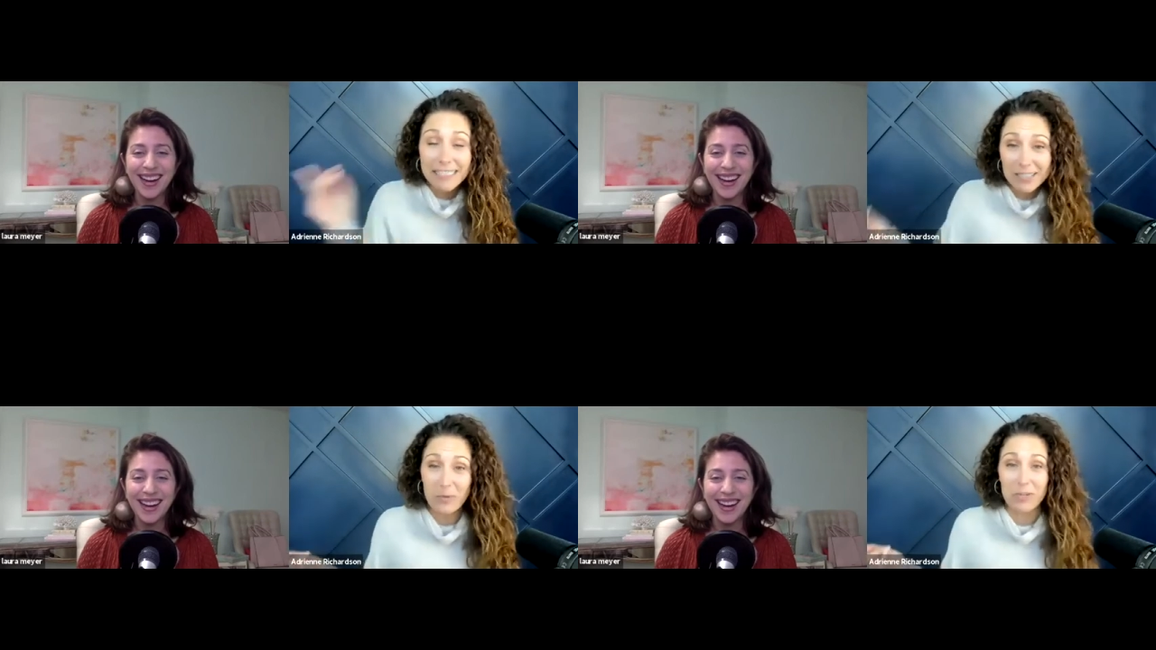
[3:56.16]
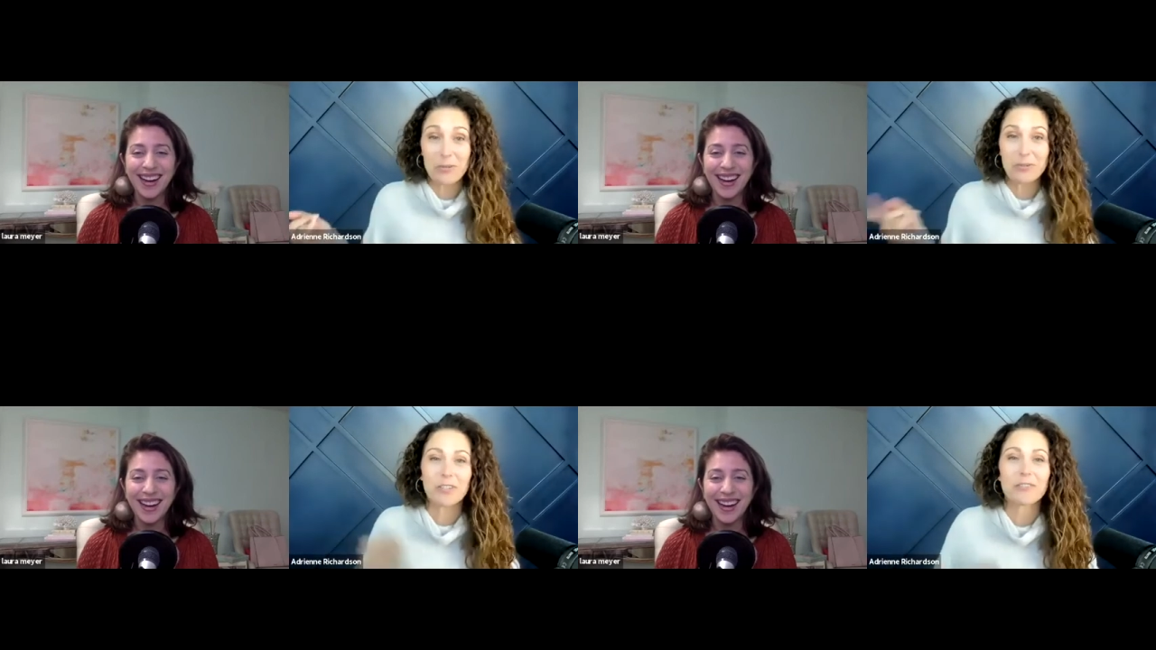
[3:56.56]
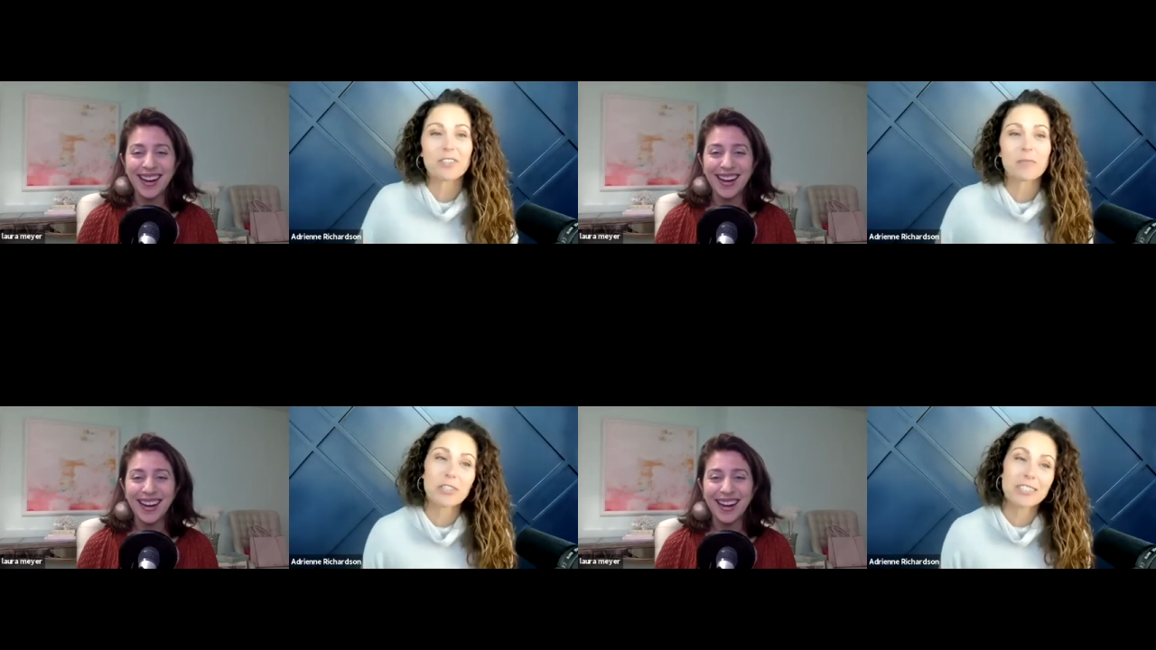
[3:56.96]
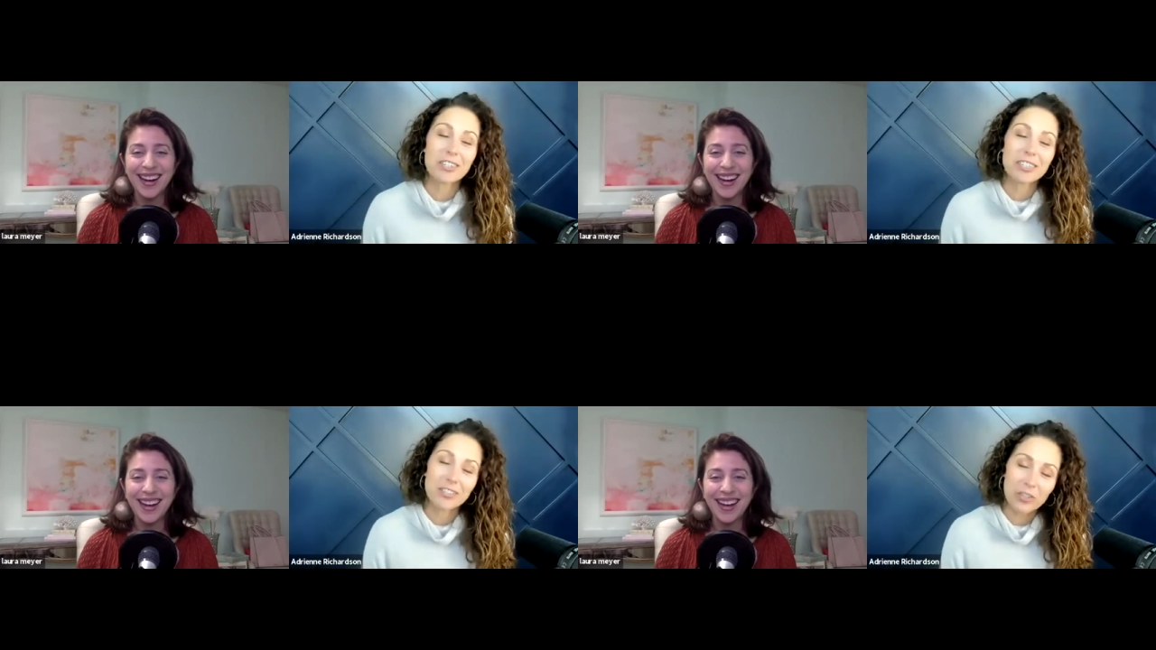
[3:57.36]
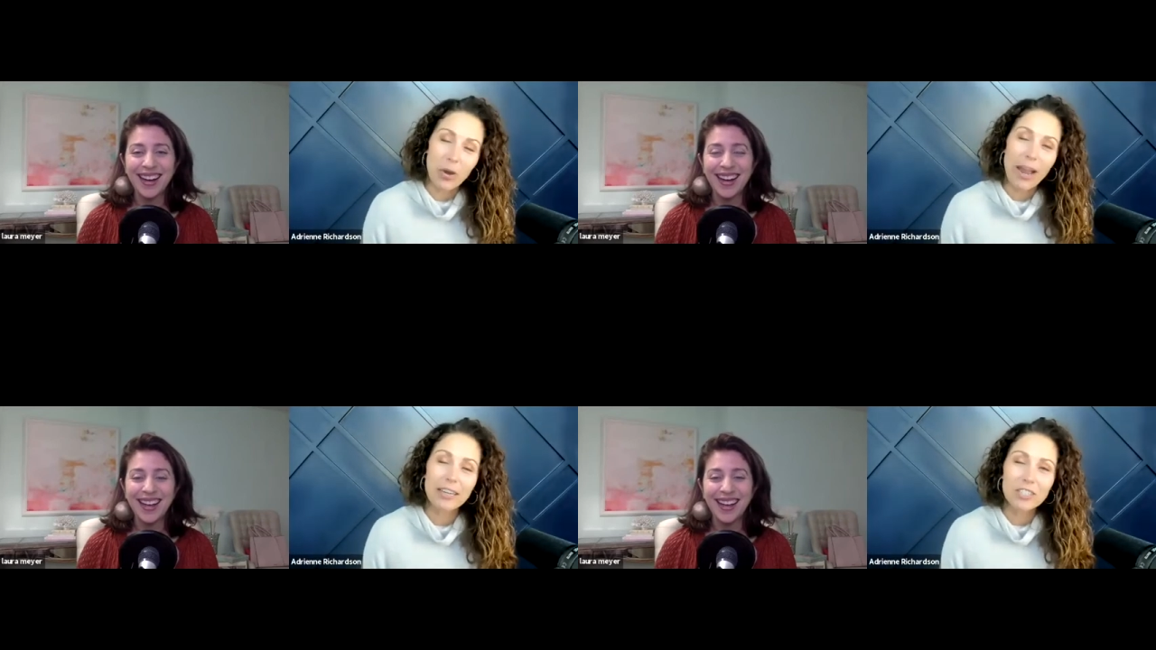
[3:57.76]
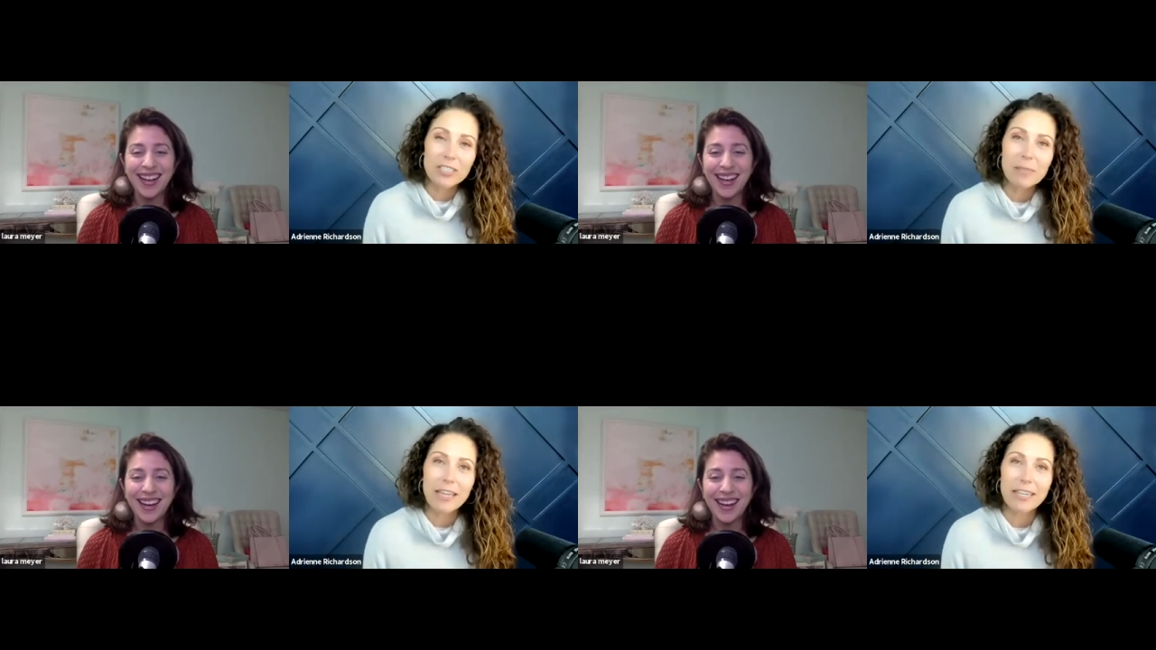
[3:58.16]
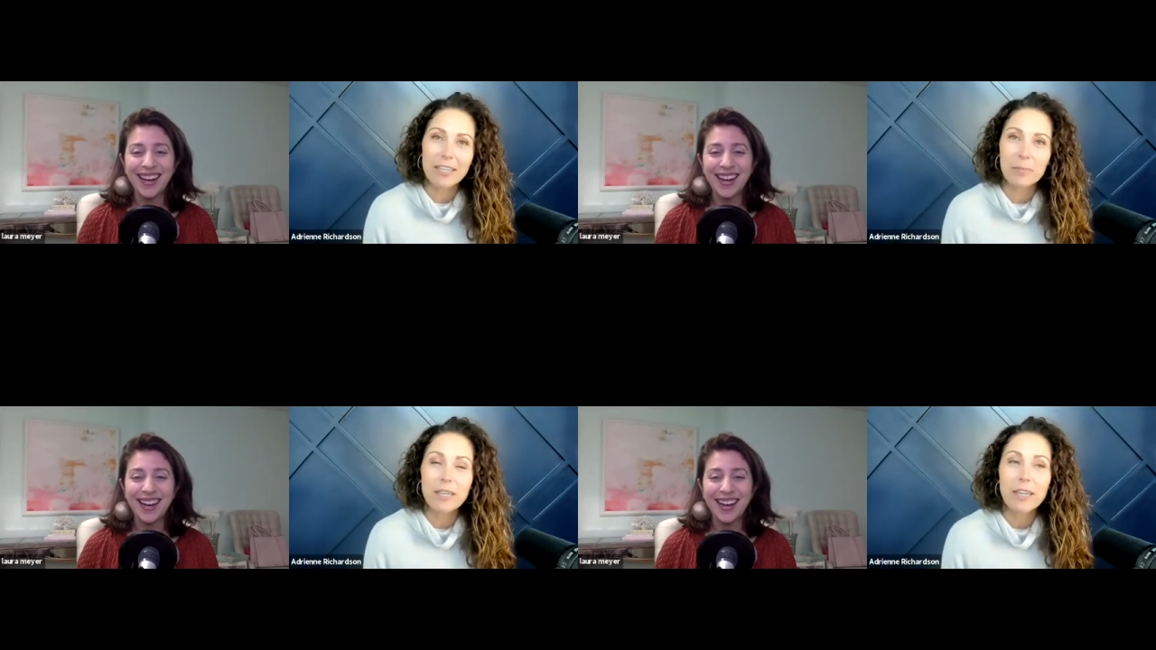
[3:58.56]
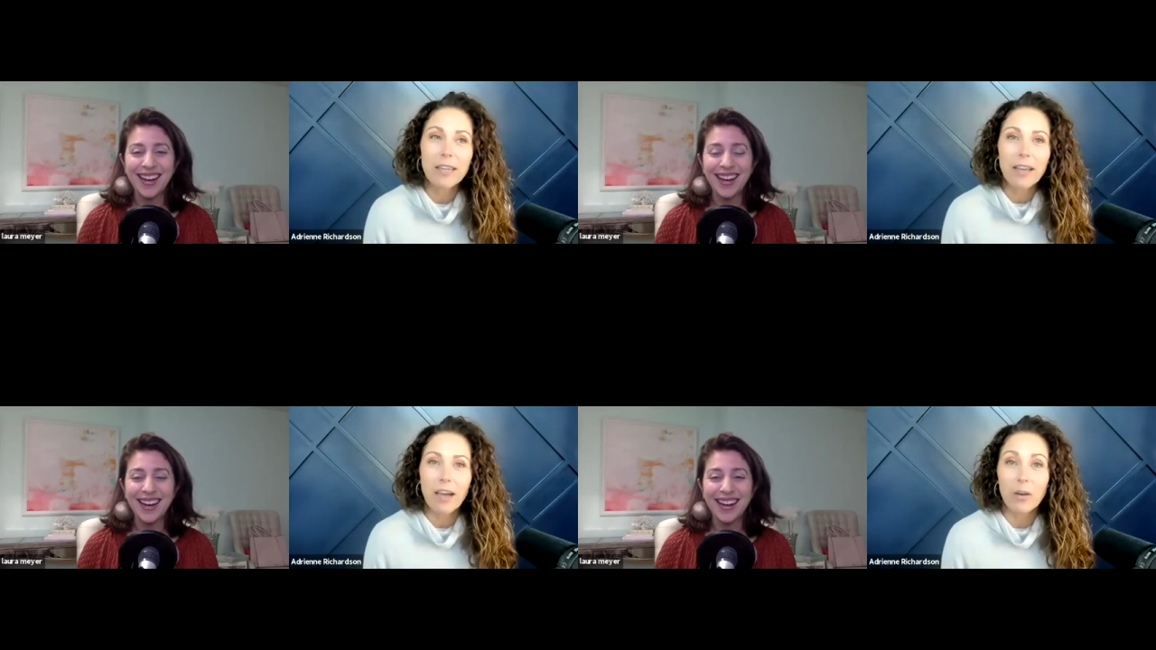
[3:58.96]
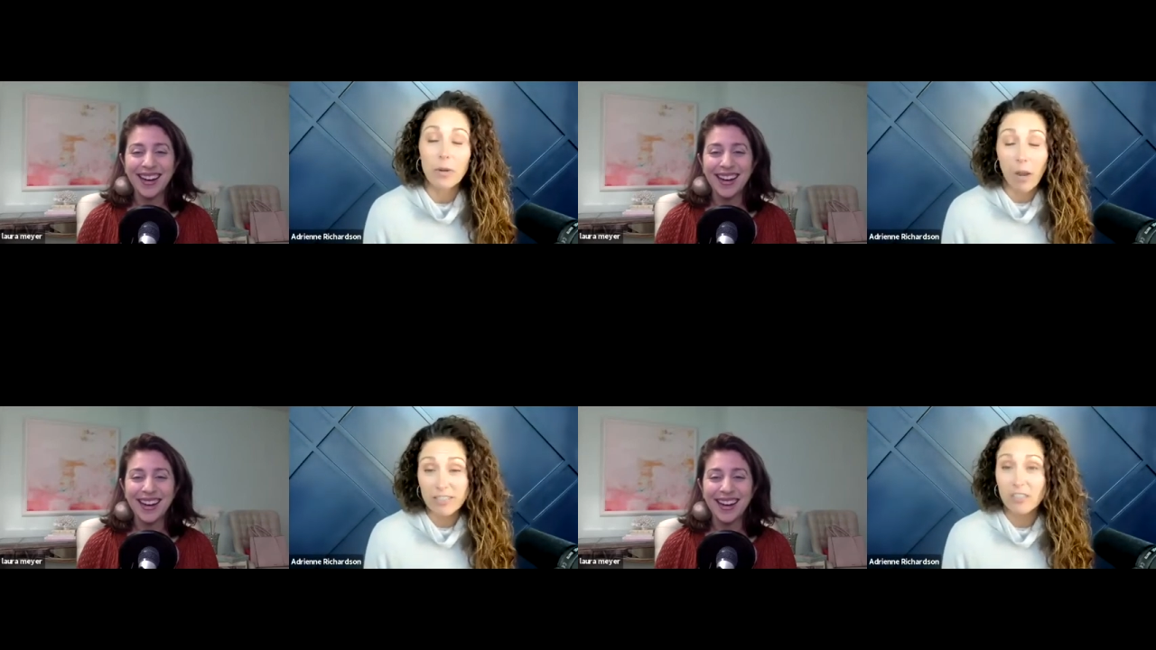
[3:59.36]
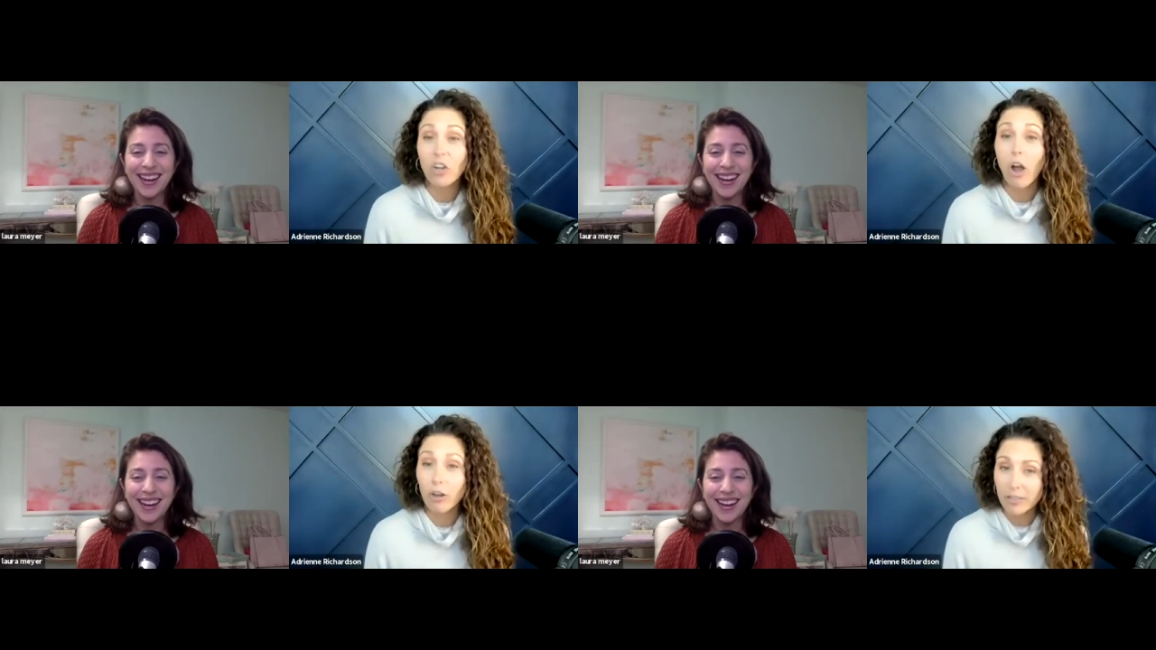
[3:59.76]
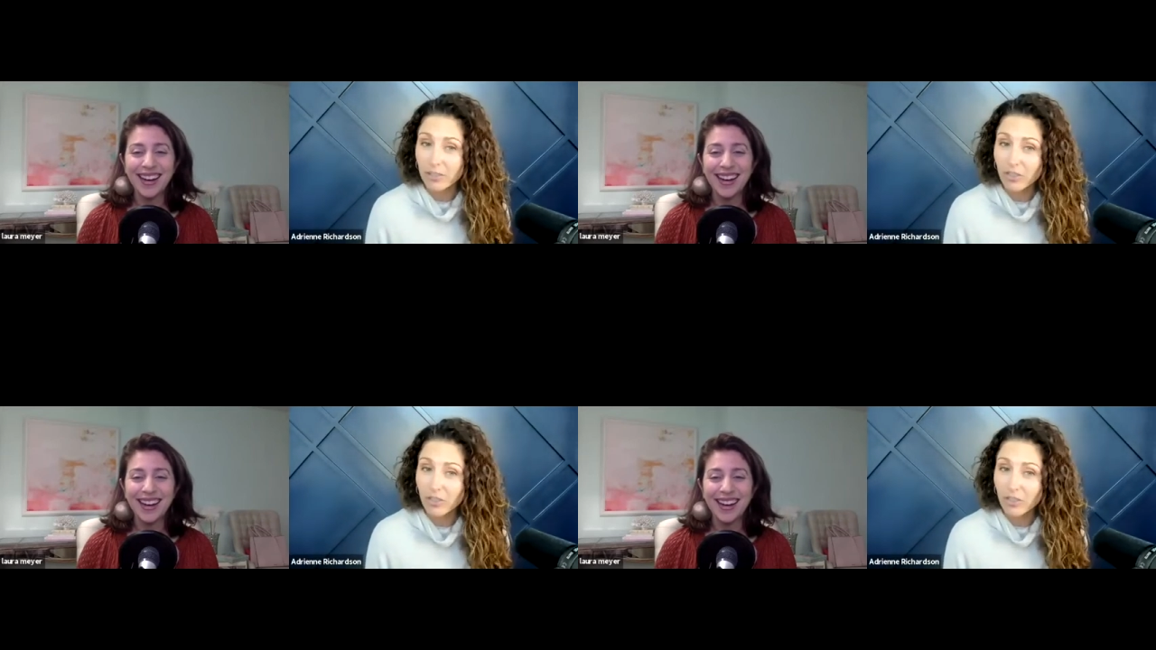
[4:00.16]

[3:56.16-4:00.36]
Speaker 1: the one who served in the military. So no, I actually met him uh, when I was in college.